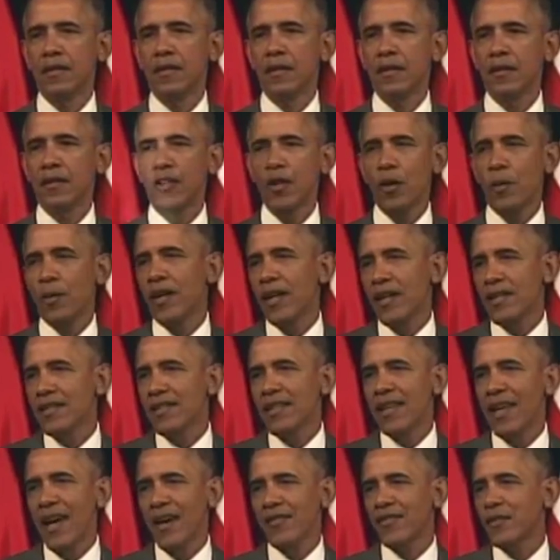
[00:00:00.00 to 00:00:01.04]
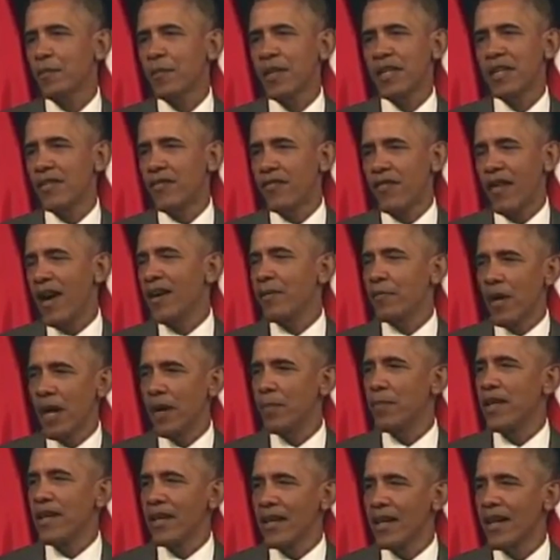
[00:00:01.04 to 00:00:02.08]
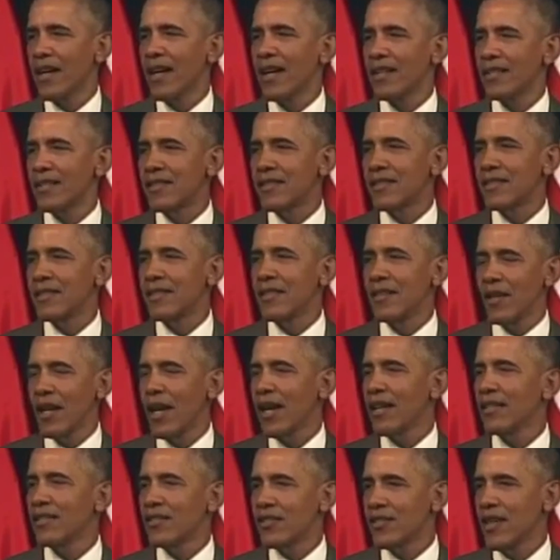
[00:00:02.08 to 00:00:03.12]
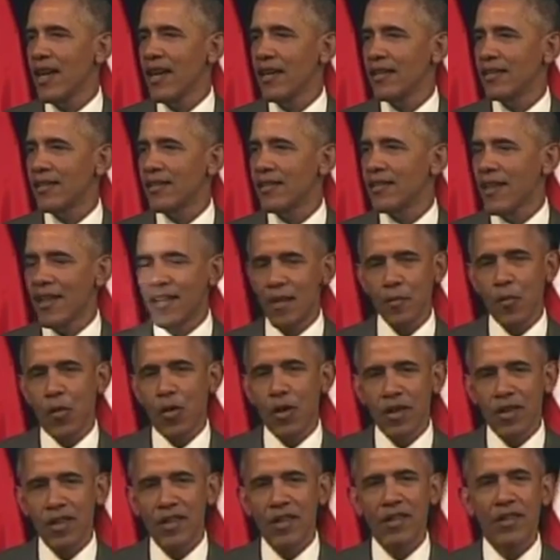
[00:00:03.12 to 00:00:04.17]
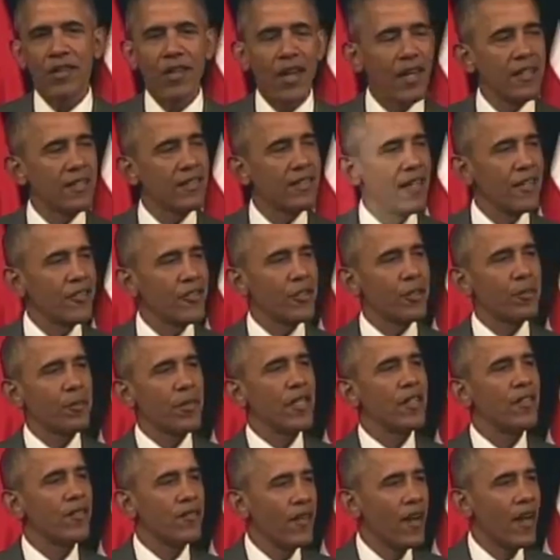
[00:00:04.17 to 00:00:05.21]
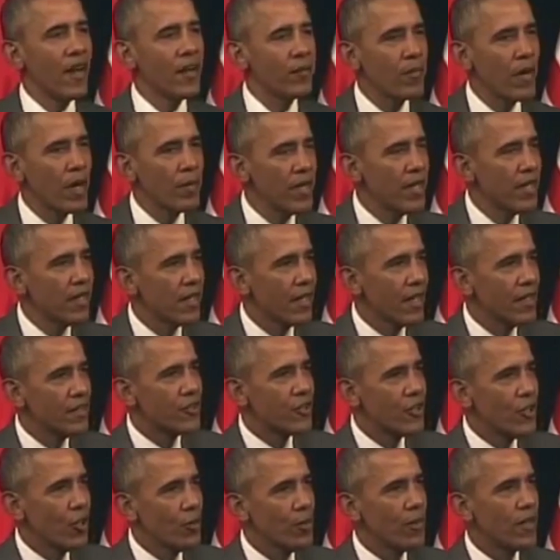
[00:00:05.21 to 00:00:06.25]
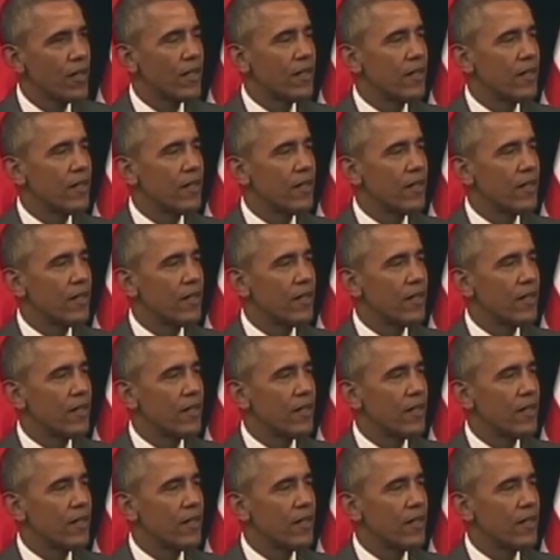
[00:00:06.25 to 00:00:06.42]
Cuba doesn't have to be defined by being against the United States any more than the United States should be defined by being against Cuba.